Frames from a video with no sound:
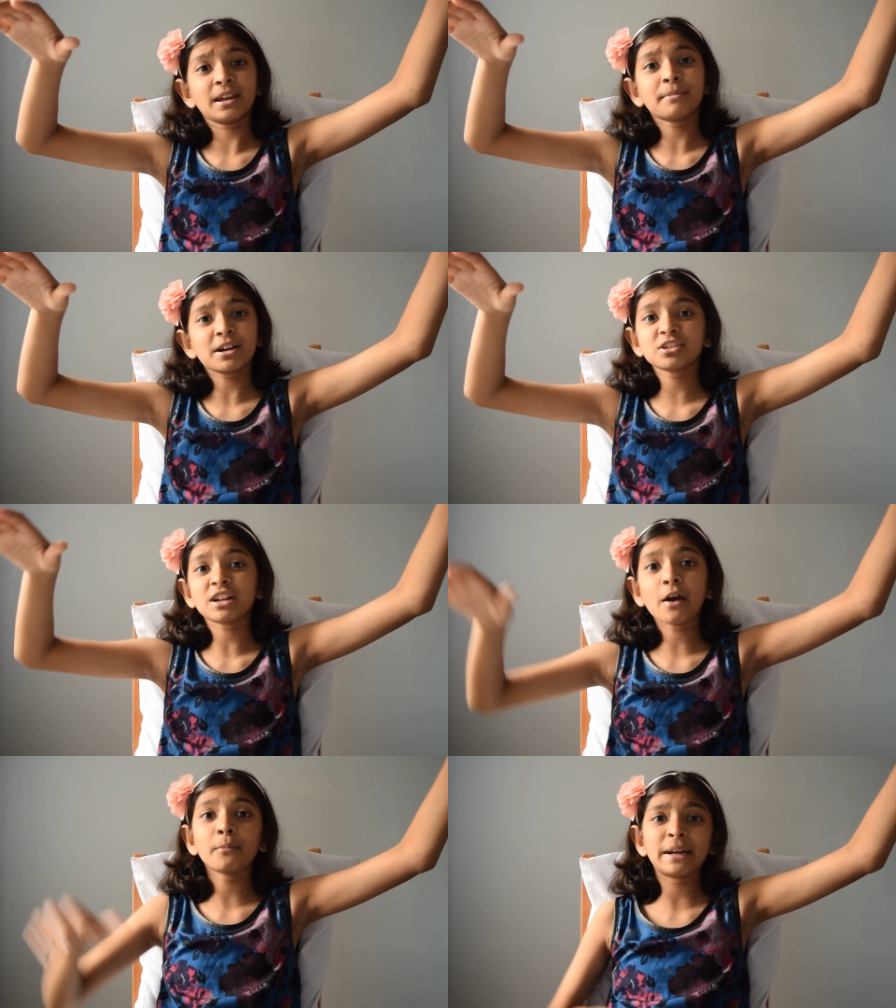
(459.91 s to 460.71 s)
Imagine
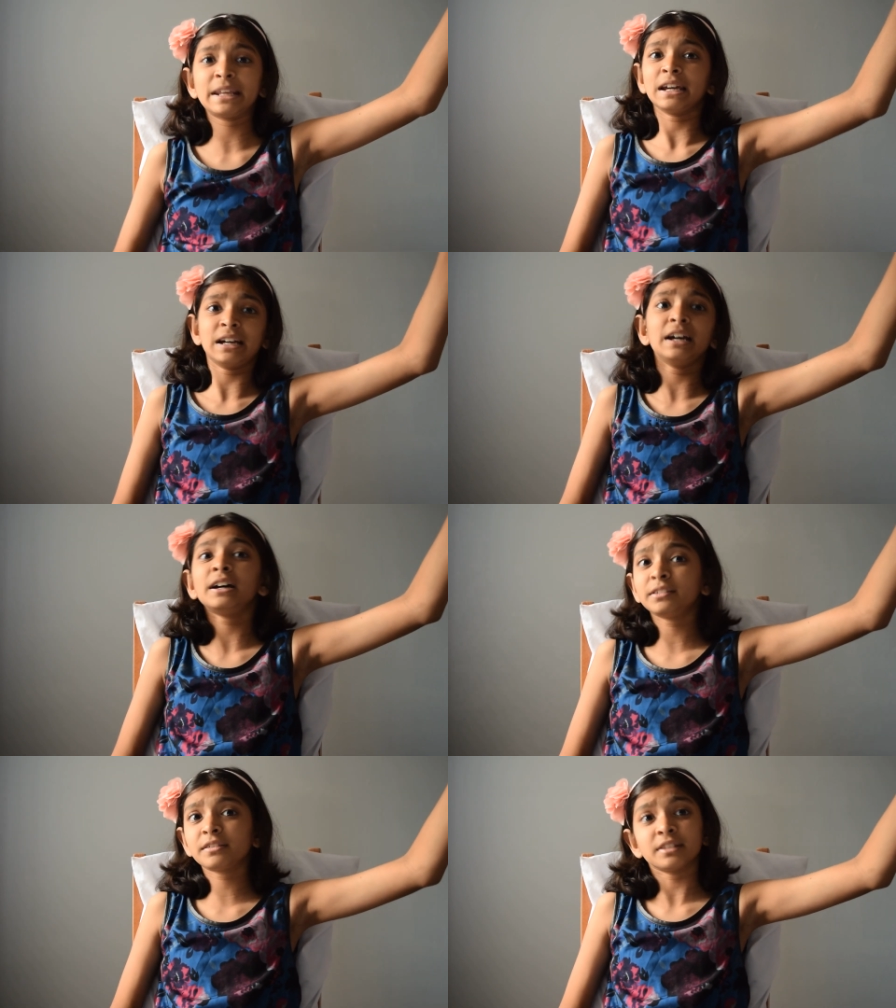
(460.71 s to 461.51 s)
how many
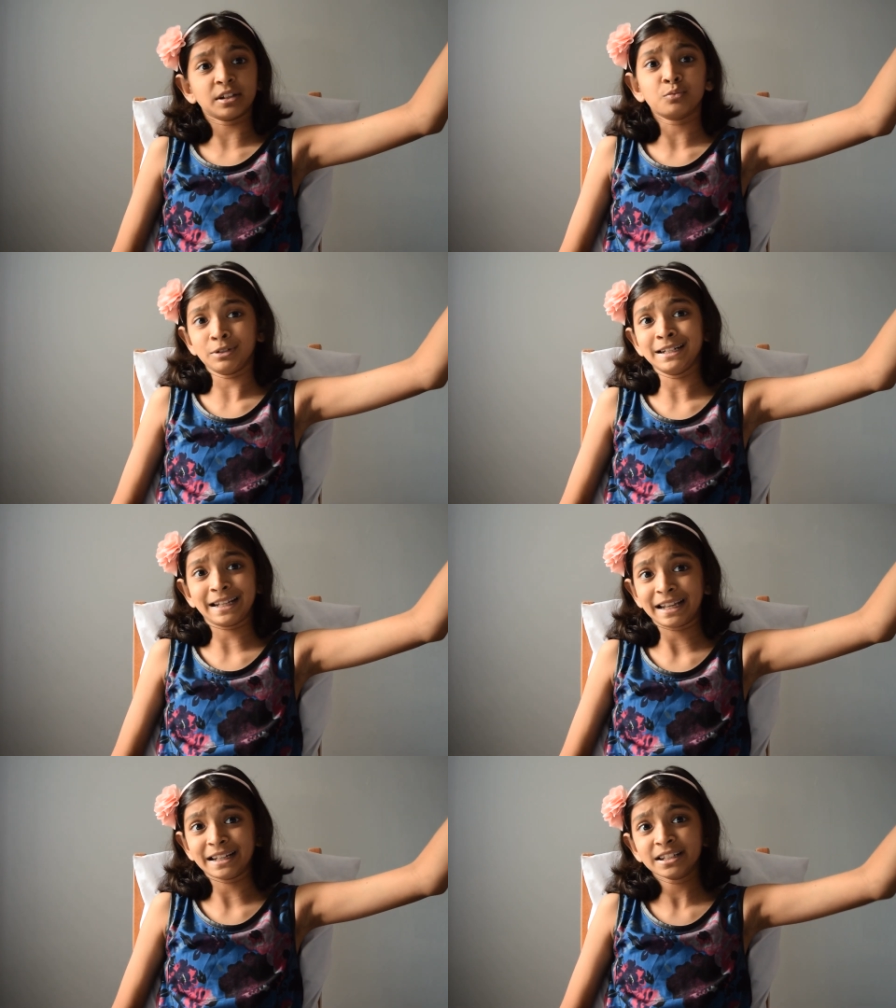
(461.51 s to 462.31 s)
Earths it would
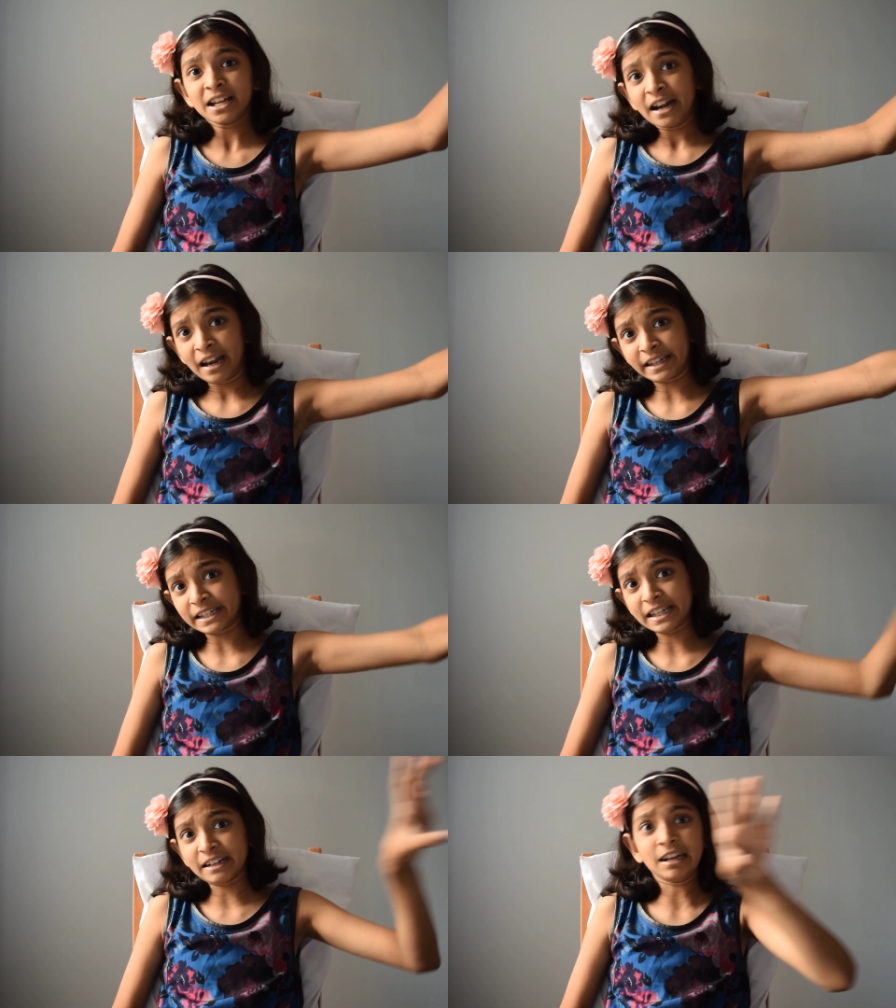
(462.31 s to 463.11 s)
need, like
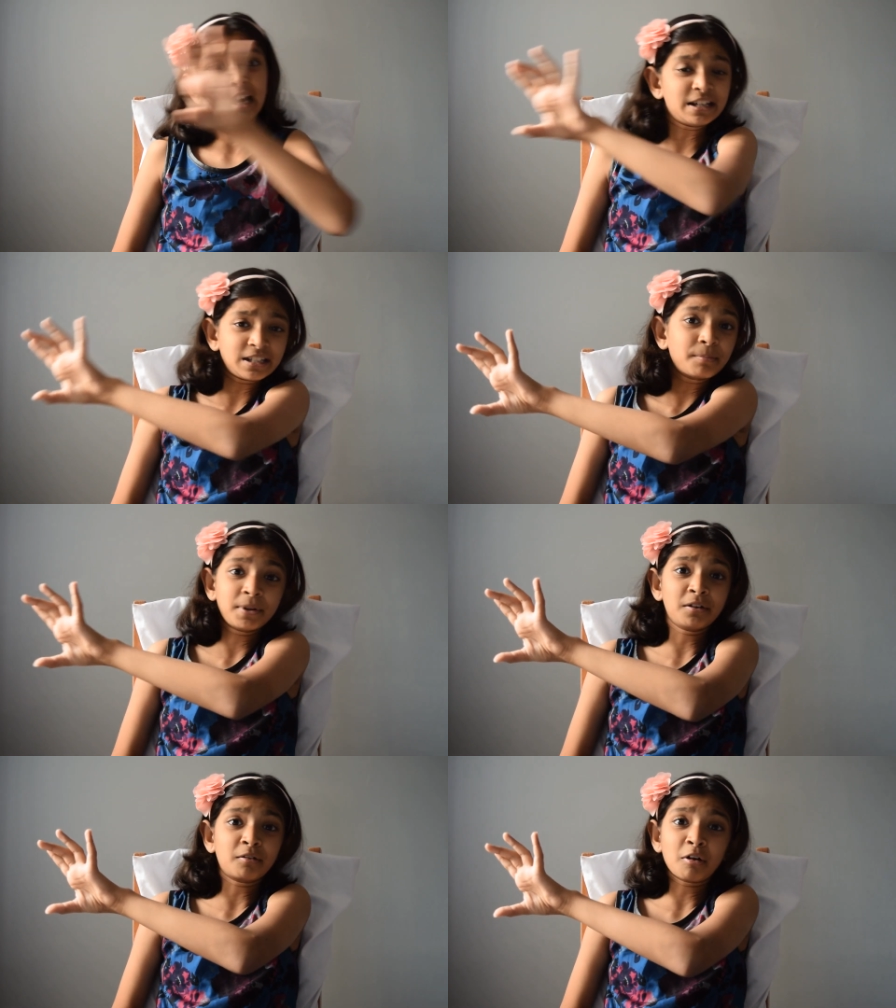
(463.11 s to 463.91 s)
lined up
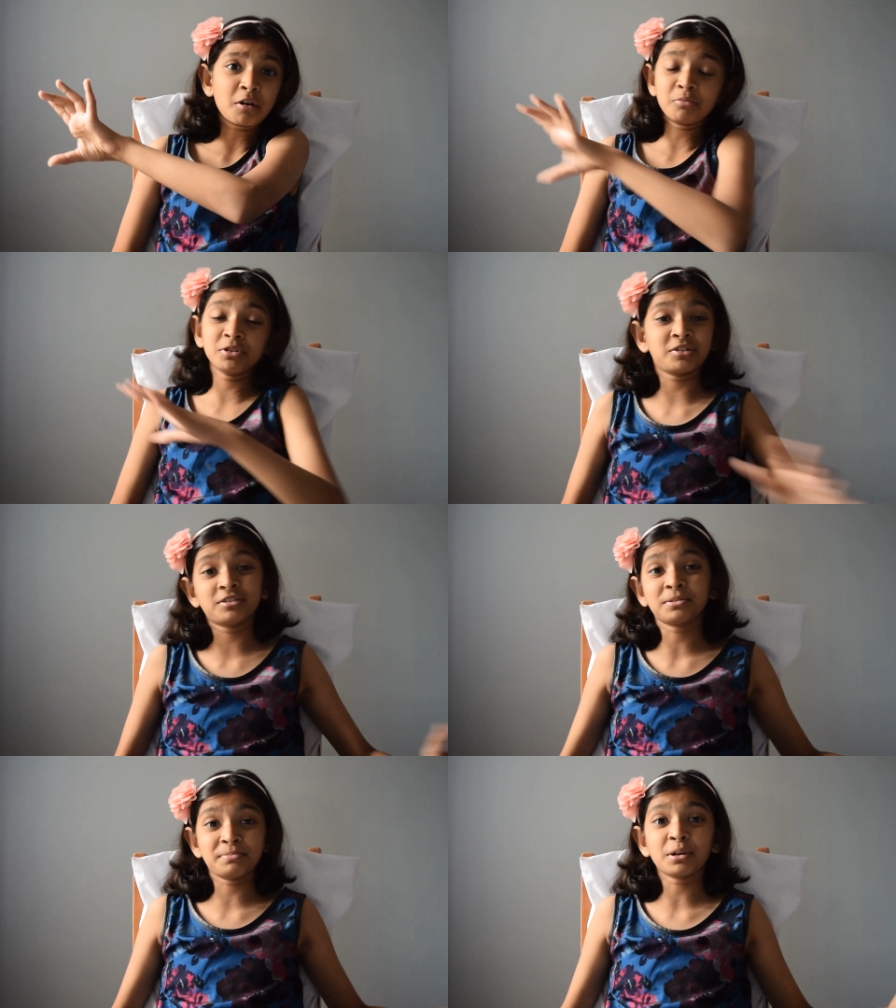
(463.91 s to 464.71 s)
in a row, which
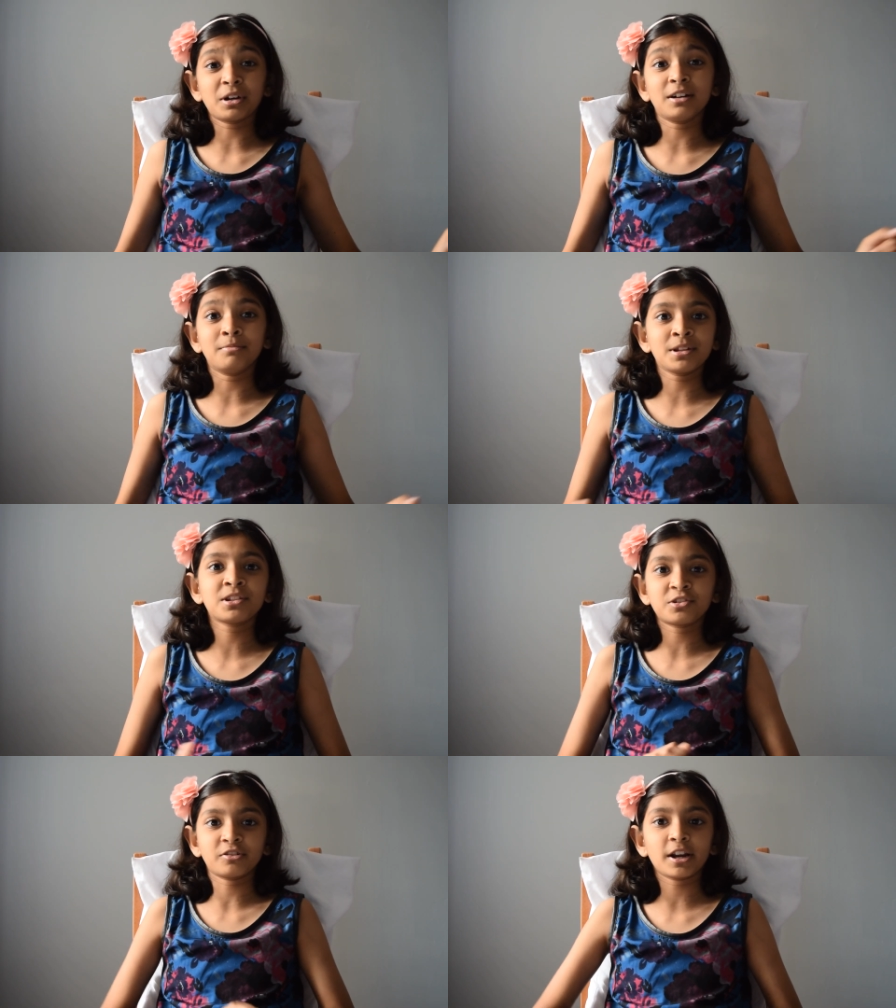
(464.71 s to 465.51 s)
is a bit of a
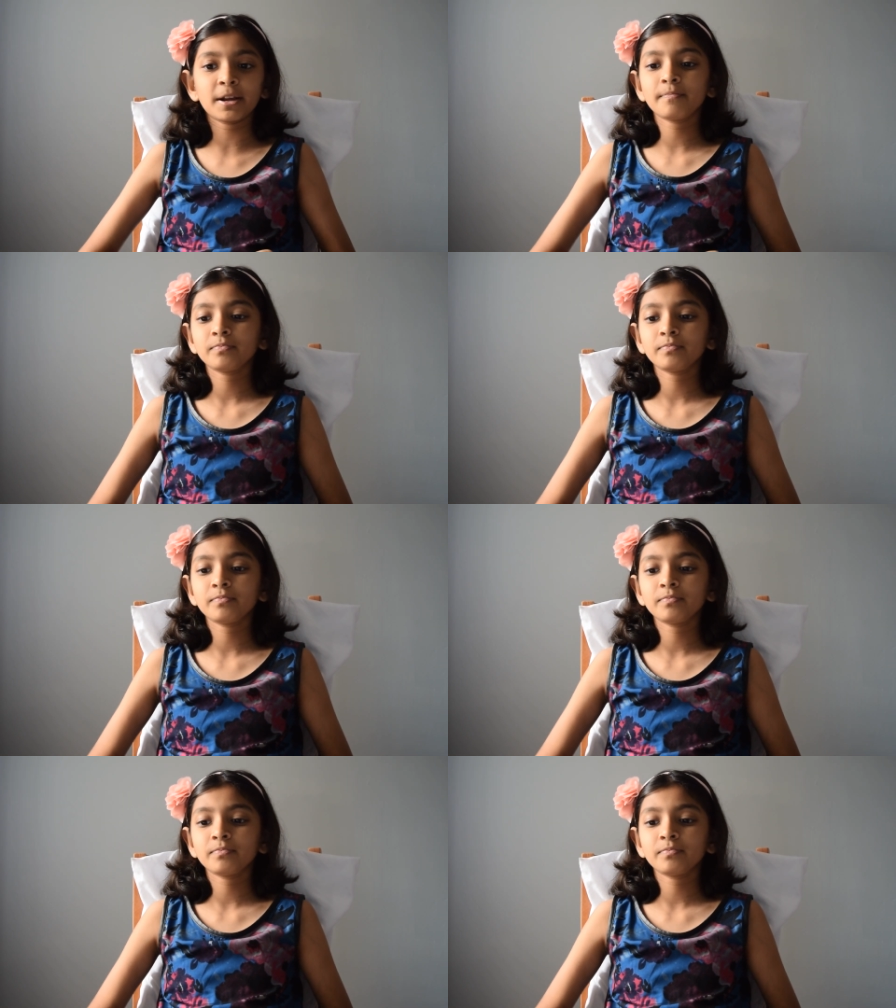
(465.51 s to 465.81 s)
mystery.